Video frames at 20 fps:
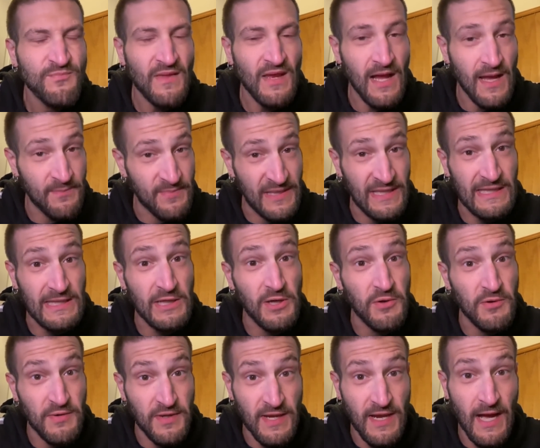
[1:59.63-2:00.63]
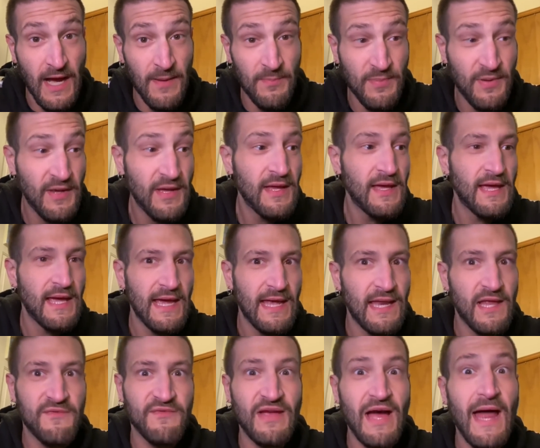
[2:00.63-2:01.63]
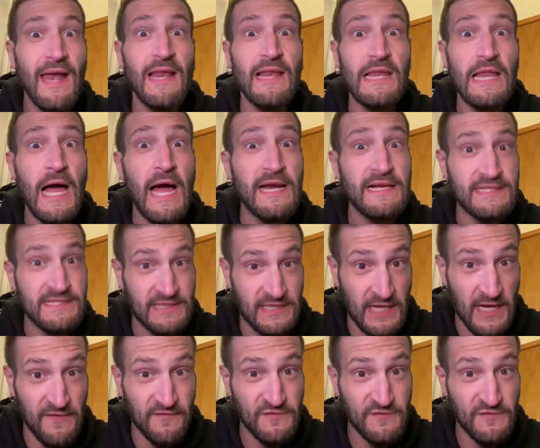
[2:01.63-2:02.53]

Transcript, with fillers: I've been loading up. And I've got a lot of stuff